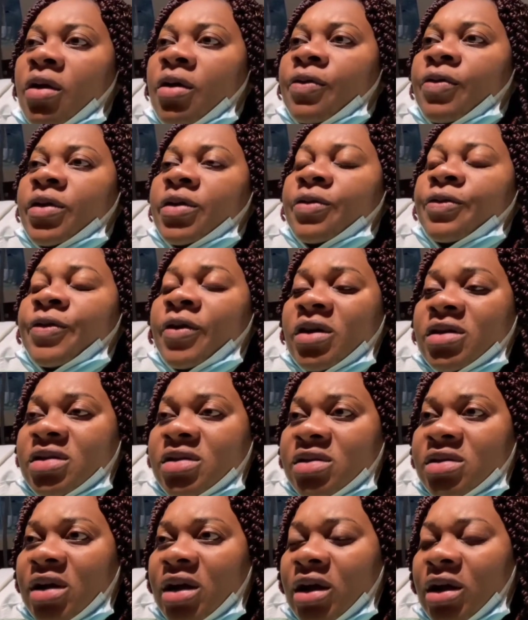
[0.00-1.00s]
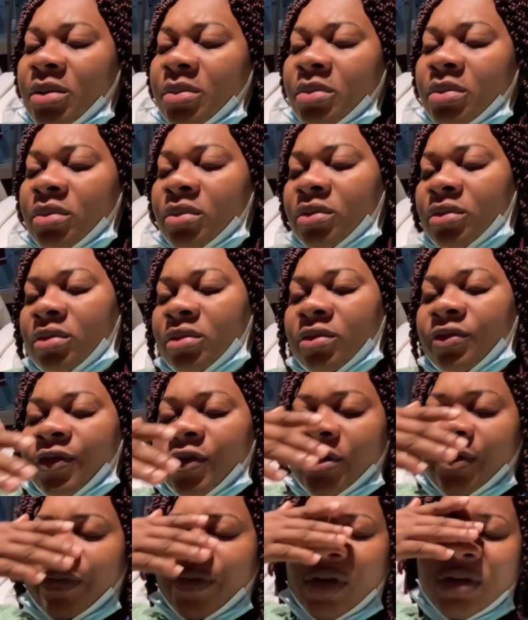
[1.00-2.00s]
for the first
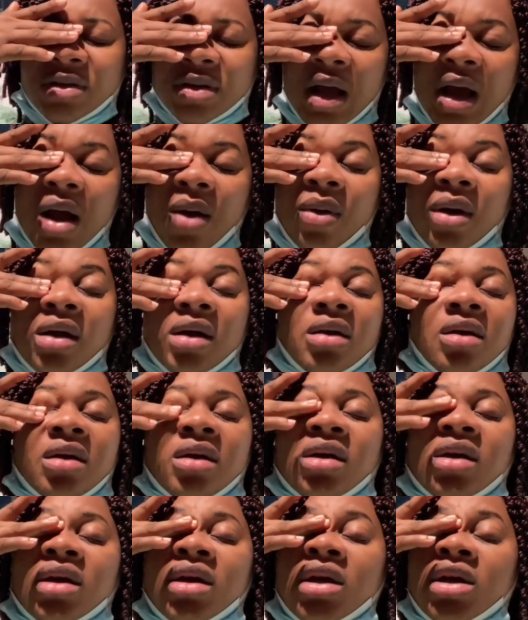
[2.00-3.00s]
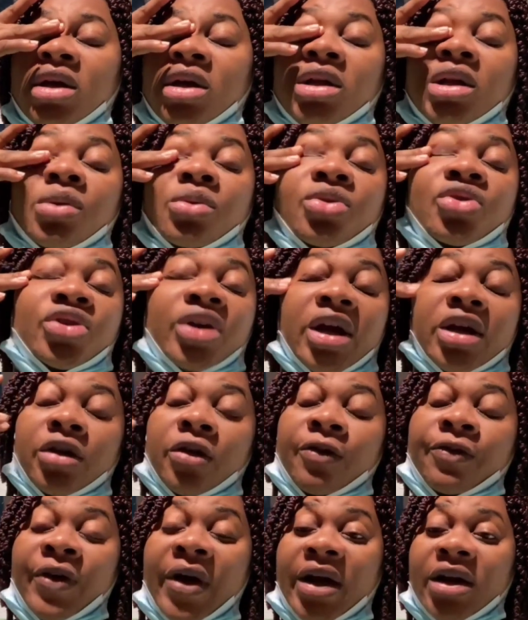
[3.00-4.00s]
hour, they will check
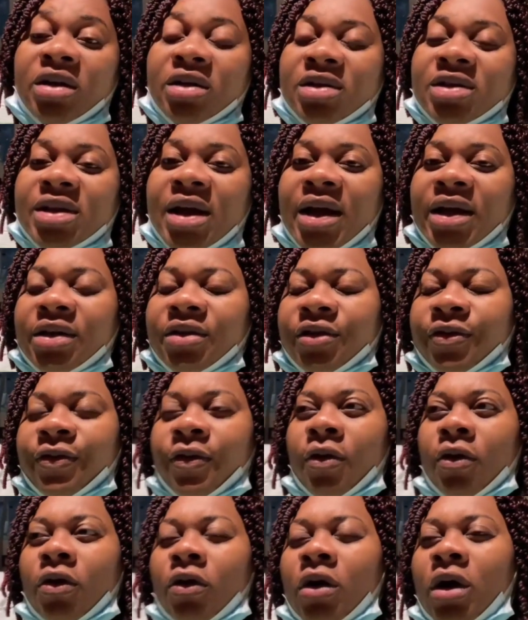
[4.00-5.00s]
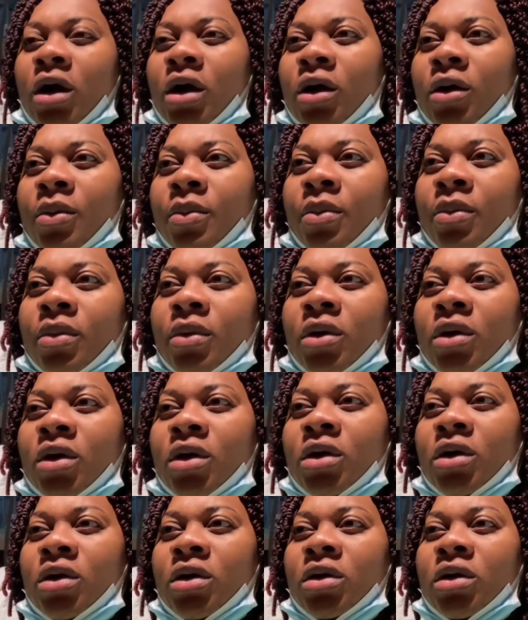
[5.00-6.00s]
your vital signs for
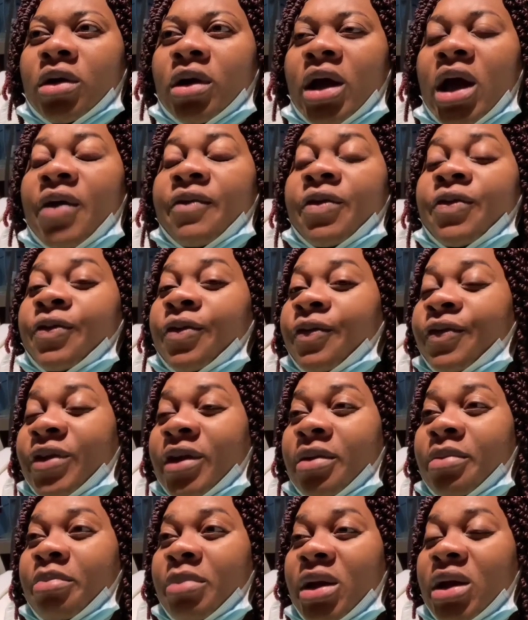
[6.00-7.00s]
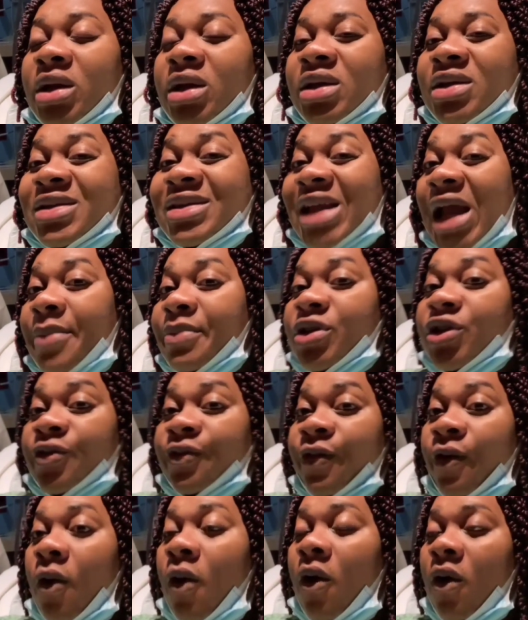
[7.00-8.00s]
every 15 minutes times
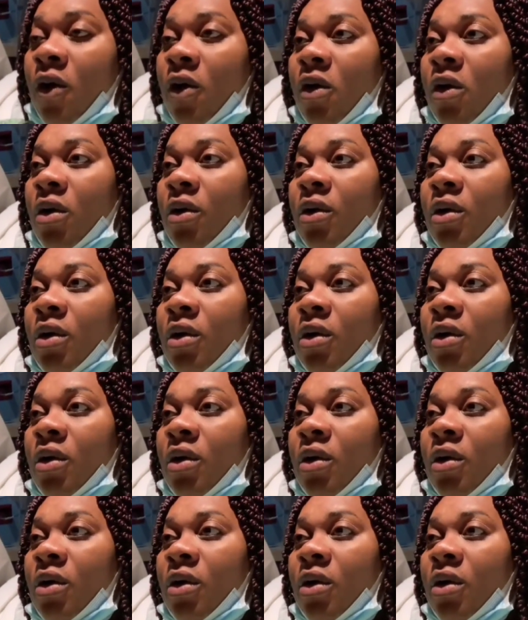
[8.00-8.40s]
4.